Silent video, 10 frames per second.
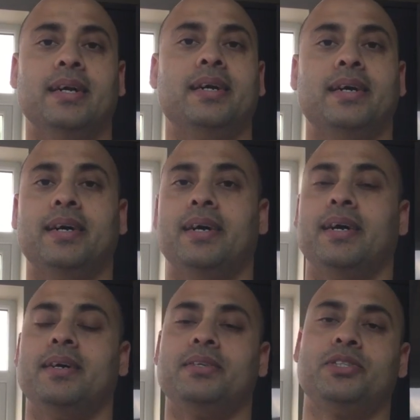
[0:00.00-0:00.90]

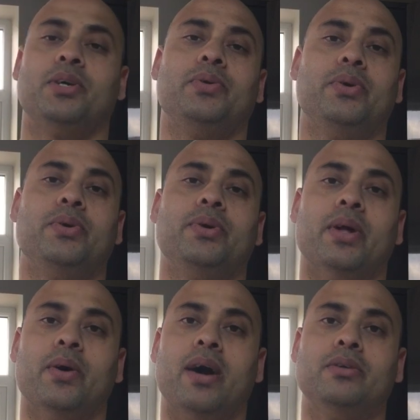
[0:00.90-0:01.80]
uh, show you you
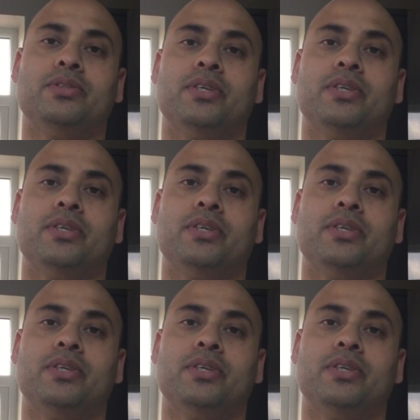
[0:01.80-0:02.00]
know how